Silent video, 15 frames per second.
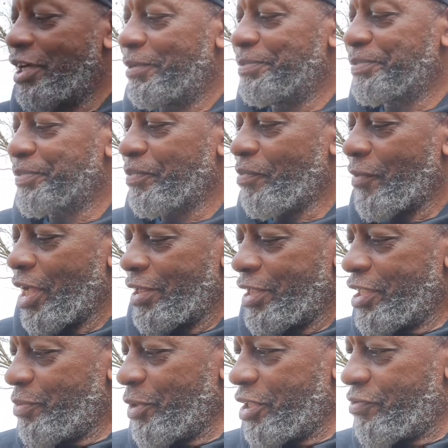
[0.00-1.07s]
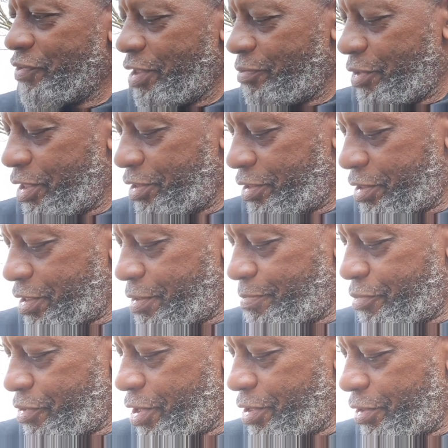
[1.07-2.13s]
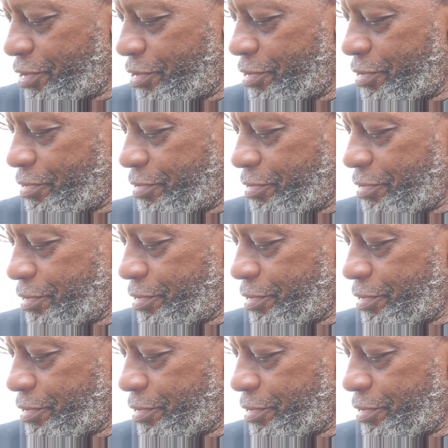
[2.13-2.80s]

Child. This one is written with his uh, brother too.